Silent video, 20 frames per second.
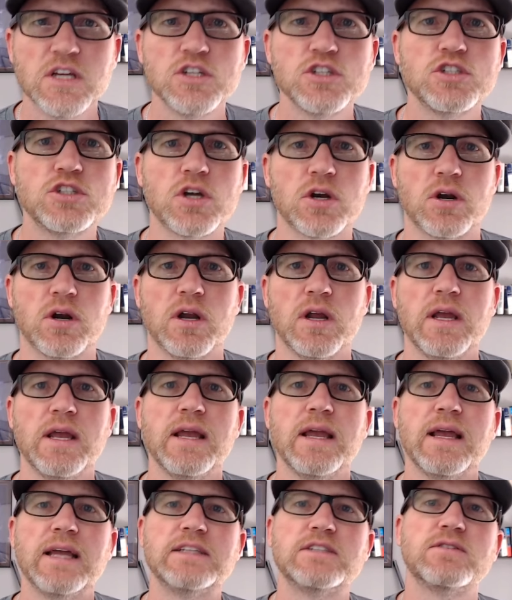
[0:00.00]
Sure,
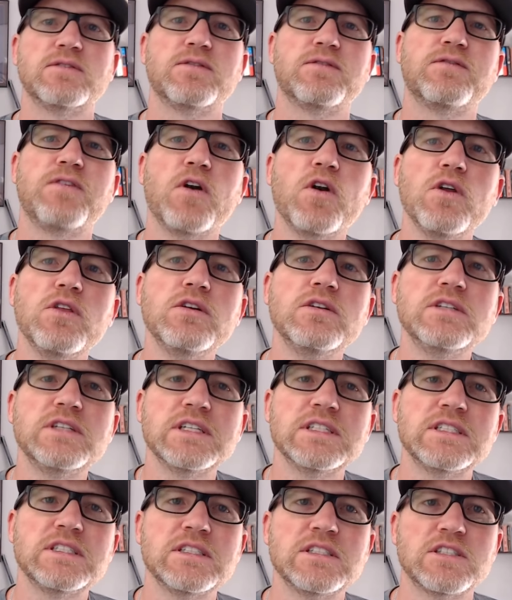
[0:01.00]
it's further
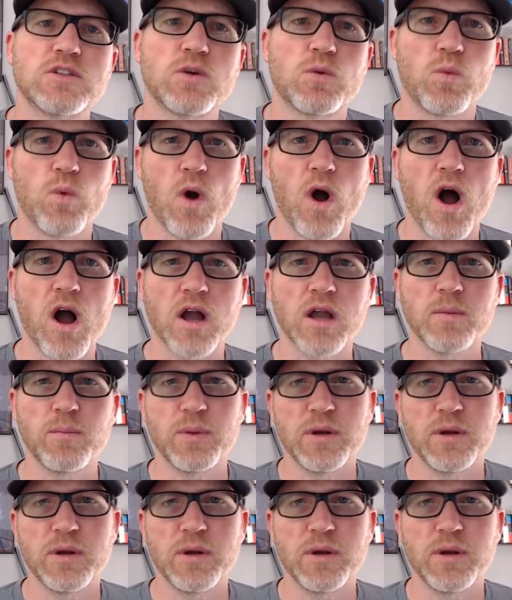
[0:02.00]
distance to walk,